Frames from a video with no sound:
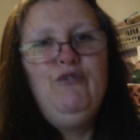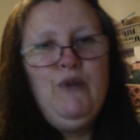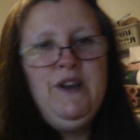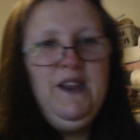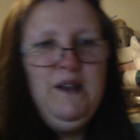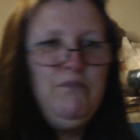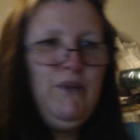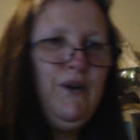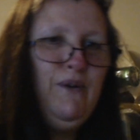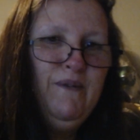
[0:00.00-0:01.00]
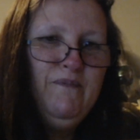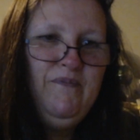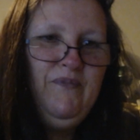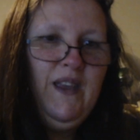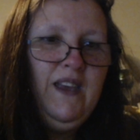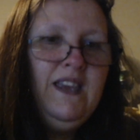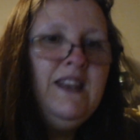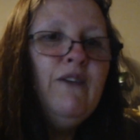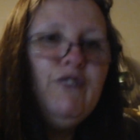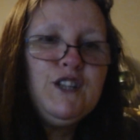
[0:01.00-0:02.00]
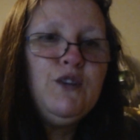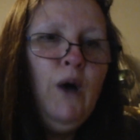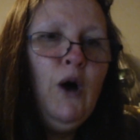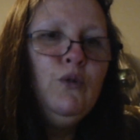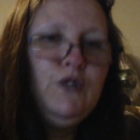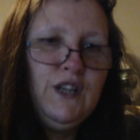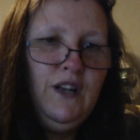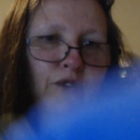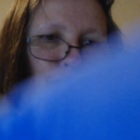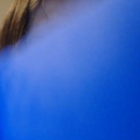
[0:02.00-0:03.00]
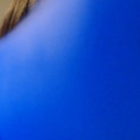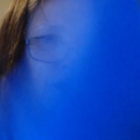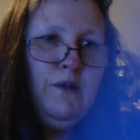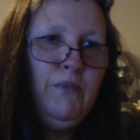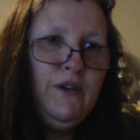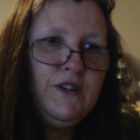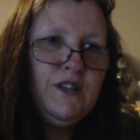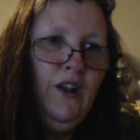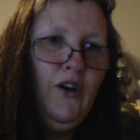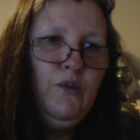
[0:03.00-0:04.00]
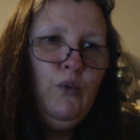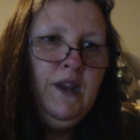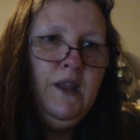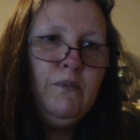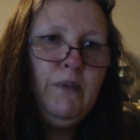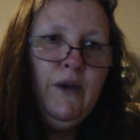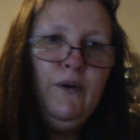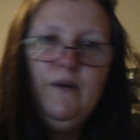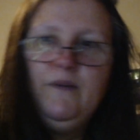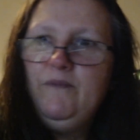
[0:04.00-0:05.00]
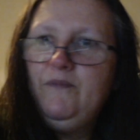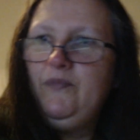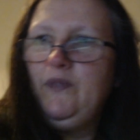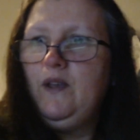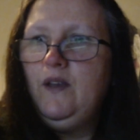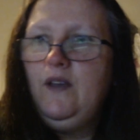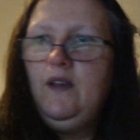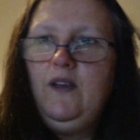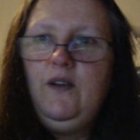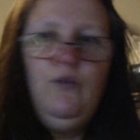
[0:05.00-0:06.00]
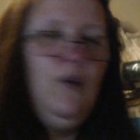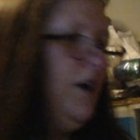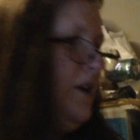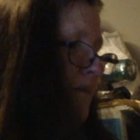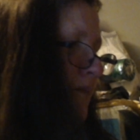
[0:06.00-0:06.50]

Winnie the Pooh. You're never too old to love Winnie the Pooh, to like Winnie the Pooh. Right.